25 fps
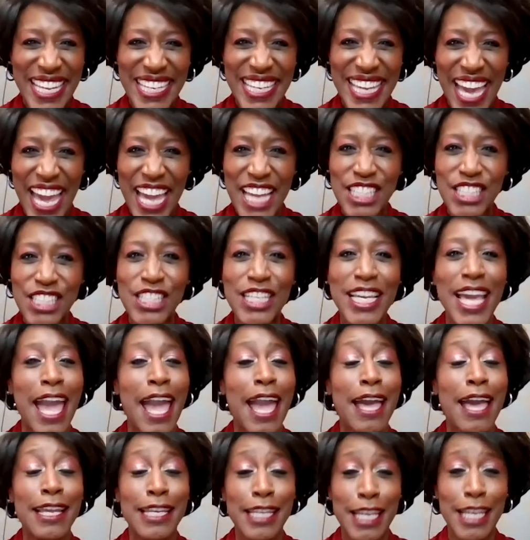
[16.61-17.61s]

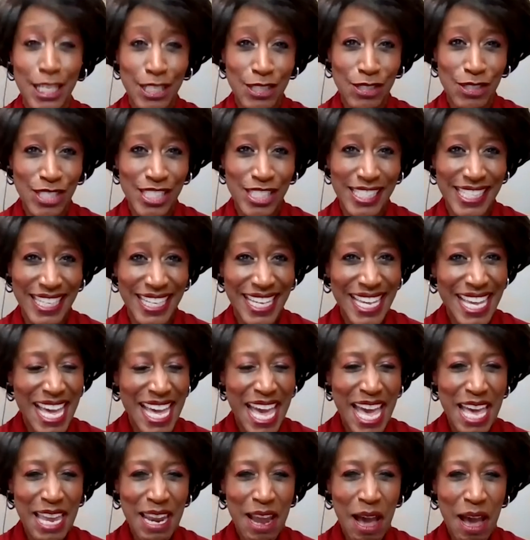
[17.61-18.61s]
engaging, and interesting.
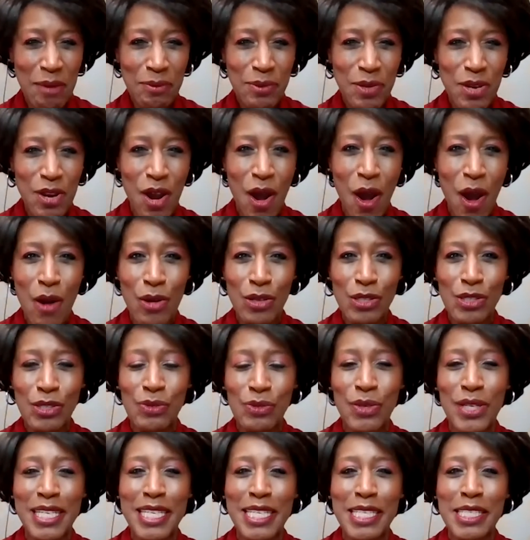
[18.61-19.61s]
And I'm your
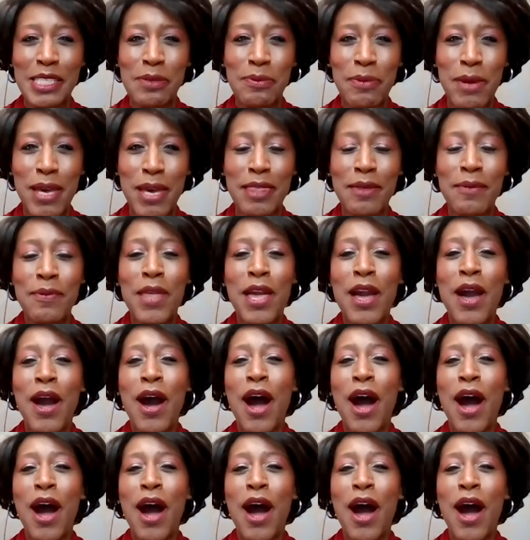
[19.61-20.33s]
host, Rikki Smith.